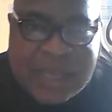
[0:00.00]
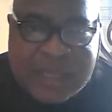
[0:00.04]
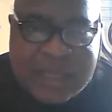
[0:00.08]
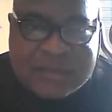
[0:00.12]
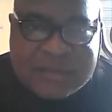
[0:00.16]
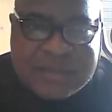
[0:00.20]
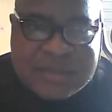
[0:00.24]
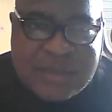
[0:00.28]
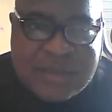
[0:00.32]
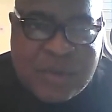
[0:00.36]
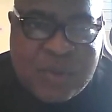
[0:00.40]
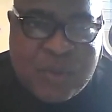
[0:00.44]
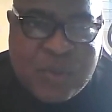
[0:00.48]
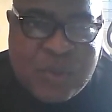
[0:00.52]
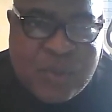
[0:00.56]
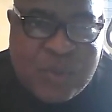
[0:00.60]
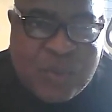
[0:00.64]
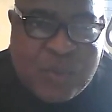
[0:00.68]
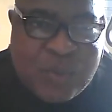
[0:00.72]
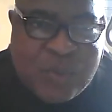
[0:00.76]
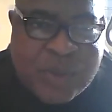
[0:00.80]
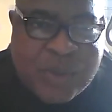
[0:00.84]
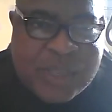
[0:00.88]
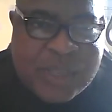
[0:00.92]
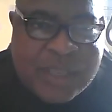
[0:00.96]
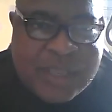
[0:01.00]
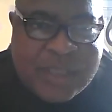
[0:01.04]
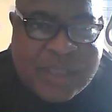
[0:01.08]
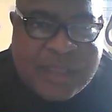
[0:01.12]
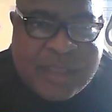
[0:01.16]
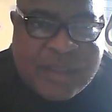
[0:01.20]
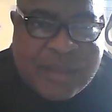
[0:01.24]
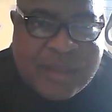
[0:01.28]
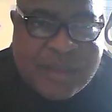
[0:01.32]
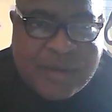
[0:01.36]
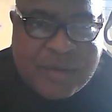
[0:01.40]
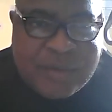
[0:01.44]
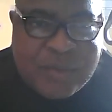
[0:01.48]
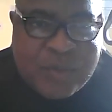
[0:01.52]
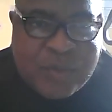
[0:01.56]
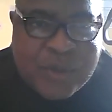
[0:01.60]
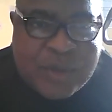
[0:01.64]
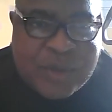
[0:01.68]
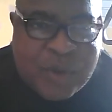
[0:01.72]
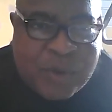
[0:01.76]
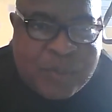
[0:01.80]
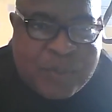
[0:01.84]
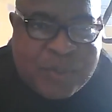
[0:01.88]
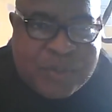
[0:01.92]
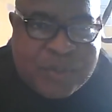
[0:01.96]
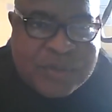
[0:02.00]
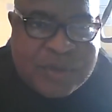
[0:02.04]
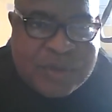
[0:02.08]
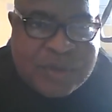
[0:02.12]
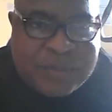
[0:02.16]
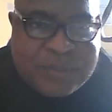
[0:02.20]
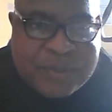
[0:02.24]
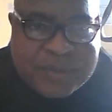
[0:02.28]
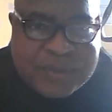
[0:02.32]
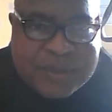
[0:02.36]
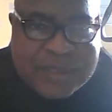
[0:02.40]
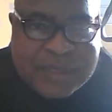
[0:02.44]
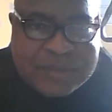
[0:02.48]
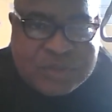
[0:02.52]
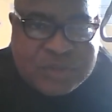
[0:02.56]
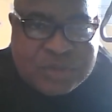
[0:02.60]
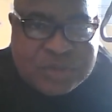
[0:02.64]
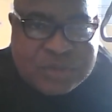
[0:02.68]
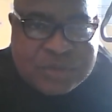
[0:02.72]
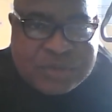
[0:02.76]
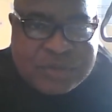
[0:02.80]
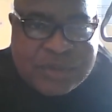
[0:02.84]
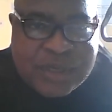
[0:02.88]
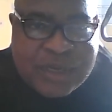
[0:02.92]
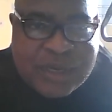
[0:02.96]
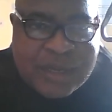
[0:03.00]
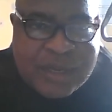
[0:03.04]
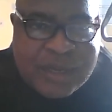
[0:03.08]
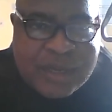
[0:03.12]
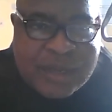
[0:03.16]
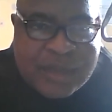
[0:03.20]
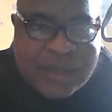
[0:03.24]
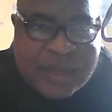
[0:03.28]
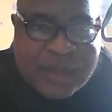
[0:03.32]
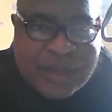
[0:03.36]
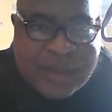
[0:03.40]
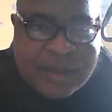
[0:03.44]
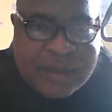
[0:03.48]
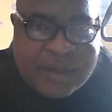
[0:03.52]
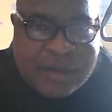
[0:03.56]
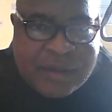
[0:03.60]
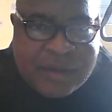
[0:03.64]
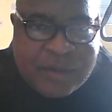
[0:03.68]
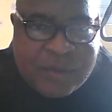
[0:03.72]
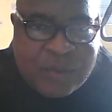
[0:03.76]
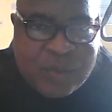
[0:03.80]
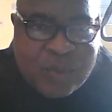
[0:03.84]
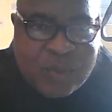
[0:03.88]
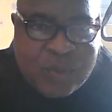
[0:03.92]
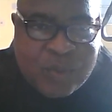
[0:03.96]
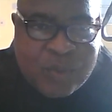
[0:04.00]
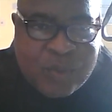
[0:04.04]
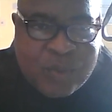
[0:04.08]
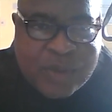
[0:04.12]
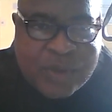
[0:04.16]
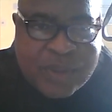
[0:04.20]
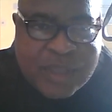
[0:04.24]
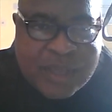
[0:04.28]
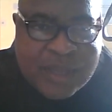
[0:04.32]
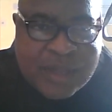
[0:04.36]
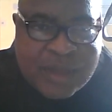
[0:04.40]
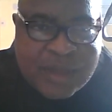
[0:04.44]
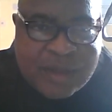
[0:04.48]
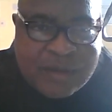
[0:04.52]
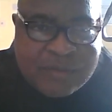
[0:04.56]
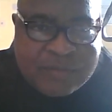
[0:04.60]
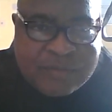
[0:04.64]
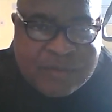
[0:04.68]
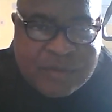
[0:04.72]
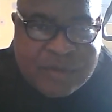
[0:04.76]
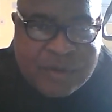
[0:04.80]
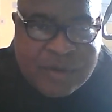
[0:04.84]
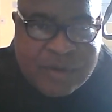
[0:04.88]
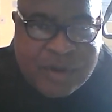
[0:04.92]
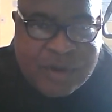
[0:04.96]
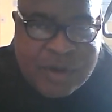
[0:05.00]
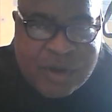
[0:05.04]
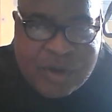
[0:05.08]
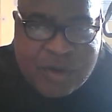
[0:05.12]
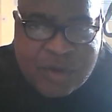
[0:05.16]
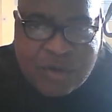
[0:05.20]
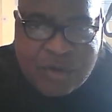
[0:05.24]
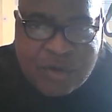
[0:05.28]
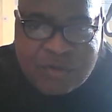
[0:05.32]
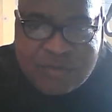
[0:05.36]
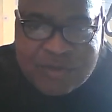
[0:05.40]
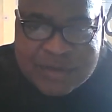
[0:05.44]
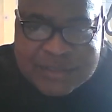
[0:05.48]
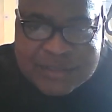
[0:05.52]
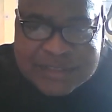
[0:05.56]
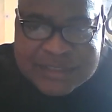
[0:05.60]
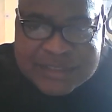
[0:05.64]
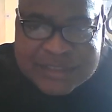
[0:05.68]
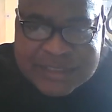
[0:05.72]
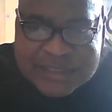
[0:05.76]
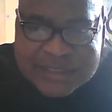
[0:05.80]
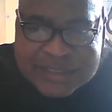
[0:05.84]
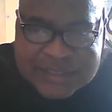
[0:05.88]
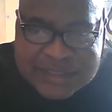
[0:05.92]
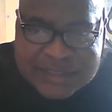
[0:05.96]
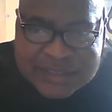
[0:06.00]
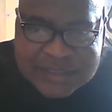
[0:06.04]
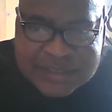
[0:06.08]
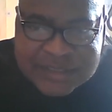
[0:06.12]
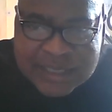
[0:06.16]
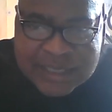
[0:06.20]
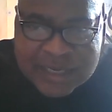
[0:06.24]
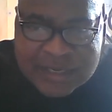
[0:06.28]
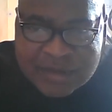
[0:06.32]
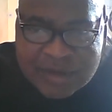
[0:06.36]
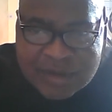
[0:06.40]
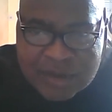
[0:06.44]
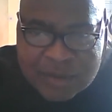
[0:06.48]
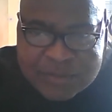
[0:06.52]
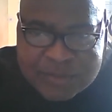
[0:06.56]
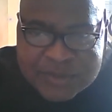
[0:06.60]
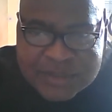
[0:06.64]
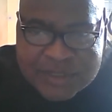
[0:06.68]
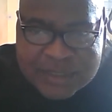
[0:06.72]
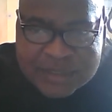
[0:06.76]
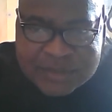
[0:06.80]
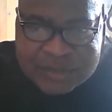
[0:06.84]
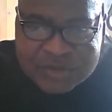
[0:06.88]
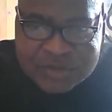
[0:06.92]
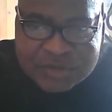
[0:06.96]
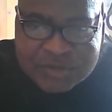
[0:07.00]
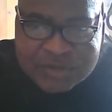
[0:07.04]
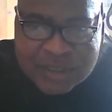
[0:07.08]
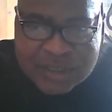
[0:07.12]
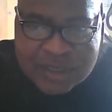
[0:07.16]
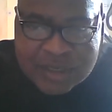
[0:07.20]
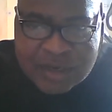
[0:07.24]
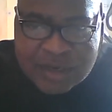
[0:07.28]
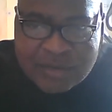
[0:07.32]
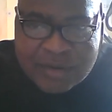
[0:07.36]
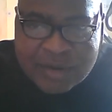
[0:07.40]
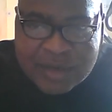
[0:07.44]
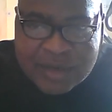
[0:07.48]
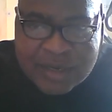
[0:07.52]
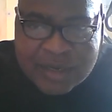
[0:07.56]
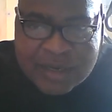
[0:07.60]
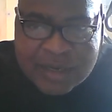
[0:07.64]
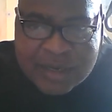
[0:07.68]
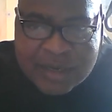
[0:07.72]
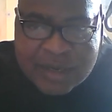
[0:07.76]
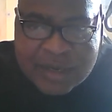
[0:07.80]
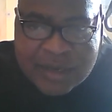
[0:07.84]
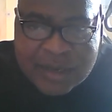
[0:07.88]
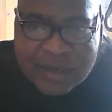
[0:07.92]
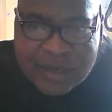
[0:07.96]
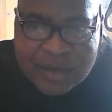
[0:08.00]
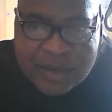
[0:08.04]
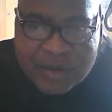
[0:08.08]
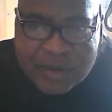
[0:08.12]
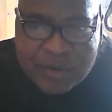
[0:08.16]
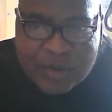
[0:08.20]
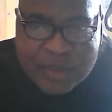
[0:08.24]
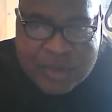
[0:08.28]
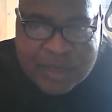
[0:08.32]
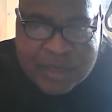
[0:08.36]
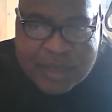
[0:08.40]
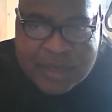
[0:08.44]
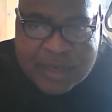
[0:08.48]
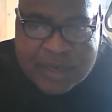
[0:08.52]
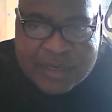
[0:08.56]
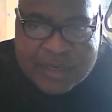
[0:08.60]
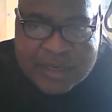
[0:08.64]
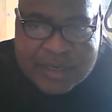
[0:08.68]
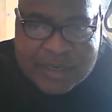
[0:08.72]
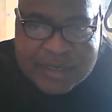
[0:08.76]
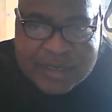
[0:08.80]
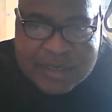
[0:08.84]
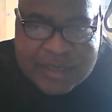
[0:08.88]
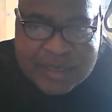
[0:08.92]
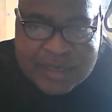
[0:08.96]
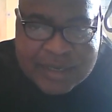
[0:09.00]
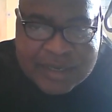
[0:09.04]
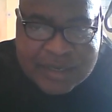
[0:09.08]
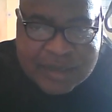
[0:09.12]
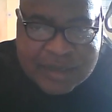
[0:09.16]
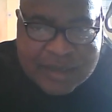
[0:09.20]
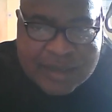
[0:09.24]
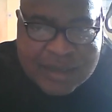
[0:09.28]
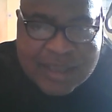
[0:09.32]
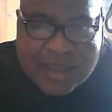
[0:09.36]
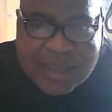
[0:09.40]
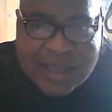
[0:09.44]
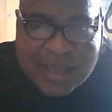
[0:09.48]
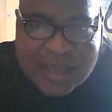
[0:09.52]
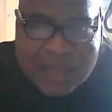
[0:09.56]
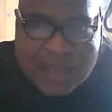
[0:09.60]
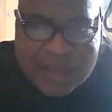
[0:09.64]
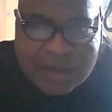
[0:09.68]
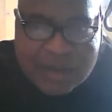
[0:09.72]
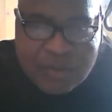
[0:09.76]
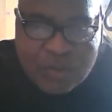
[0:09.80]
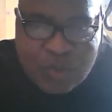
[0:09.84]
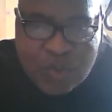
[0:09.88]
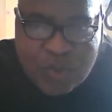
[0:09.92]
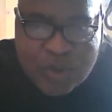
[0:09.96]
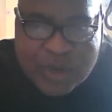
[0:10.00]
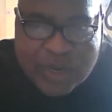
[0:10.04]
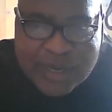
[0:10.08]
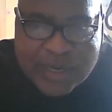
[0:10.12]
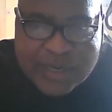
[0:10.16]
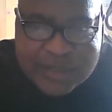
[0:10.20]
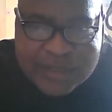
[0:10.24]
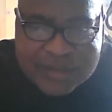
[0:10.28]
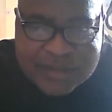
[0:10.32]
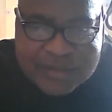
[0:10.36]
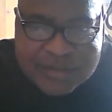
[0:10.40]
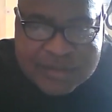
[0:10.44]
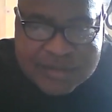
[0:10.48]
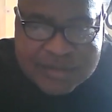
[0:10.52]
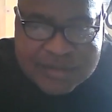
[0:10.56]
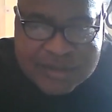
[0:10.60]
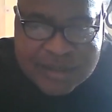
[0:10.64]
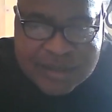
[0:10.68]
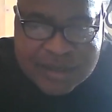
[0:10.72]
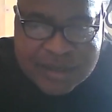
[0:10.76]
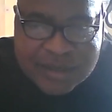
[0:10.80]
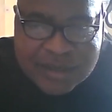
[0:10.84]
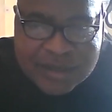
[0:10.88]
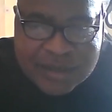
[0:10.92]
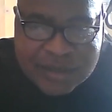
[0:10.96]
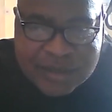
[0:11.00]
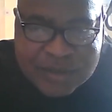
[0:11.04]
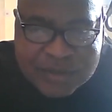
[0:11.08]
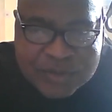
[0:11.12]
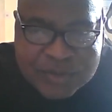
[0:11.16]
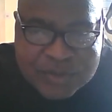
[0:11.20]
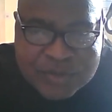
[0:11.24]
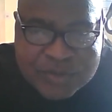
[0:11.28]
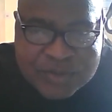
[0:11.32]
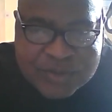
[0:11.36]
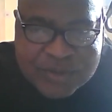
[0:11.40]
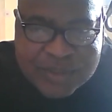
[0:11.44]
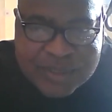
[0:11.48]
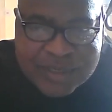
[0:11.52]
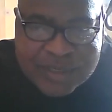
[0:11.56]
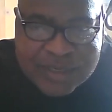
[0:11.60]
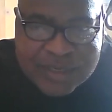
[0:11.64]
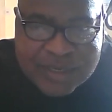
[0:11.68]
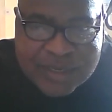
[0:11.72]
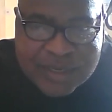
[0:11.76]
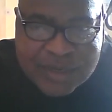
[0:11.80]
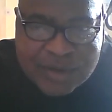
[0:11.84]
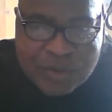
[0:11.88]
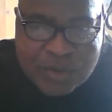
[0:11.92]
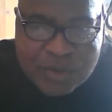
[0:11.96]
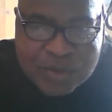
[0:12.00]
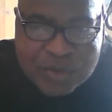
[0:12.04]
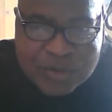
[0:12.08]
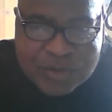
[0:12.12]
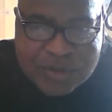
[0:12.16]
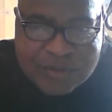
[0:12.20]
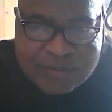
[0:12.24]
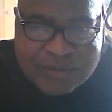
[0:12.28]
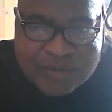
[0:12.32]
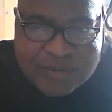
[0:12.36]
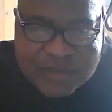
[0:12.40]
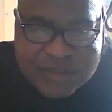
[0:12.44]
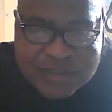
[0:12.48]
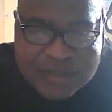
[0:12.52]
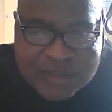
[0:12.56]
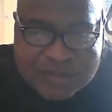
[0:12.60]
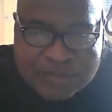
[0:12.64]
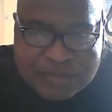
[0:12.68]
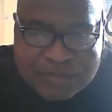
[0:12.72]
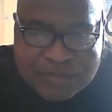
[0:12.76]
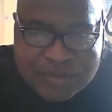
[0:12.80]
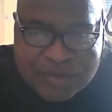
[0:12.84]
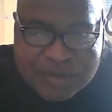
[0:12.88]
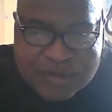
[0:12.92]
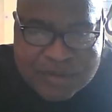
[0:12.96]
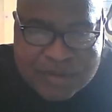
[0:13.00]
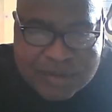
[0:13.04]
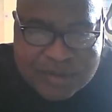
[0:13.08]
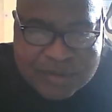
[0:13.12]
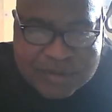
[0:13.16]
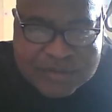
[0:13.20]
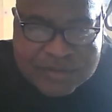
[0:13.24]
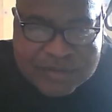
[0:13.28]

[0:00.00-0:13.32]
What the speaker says: So we open up in Nigeria. We have over 60 sign up in Nigeria currently. and they can't wait to get hold of this product.